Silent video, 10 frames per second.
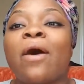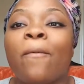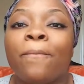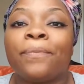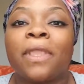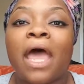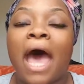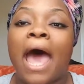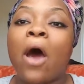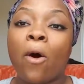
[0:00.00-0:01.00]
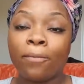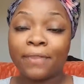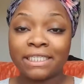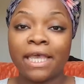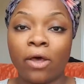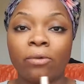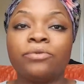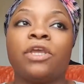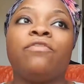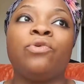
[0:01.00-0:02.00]
So I hope this
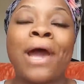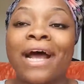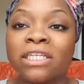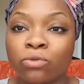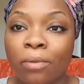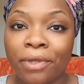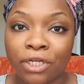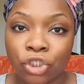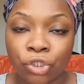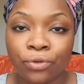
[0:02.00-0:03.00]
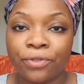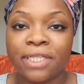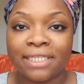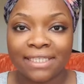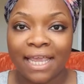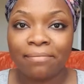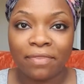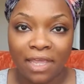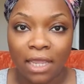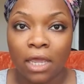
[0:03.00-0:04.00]
helped. If you guys want me to show you the
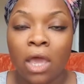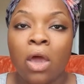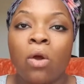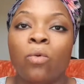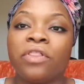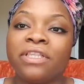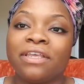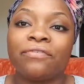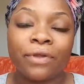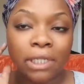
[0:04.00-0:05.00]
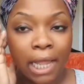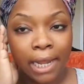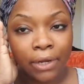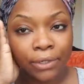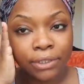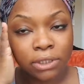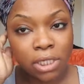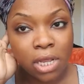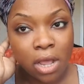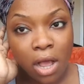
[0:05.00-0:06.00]
same thing with different
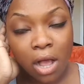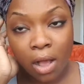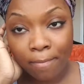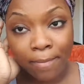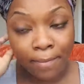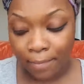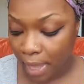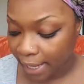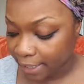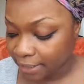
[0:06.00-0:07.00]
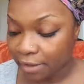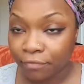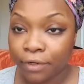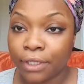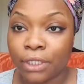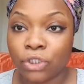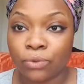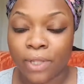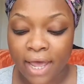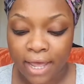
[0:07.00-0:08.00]
liners, I can
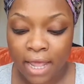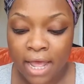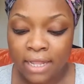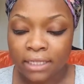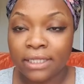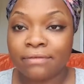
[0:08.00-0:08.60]
definitely do that.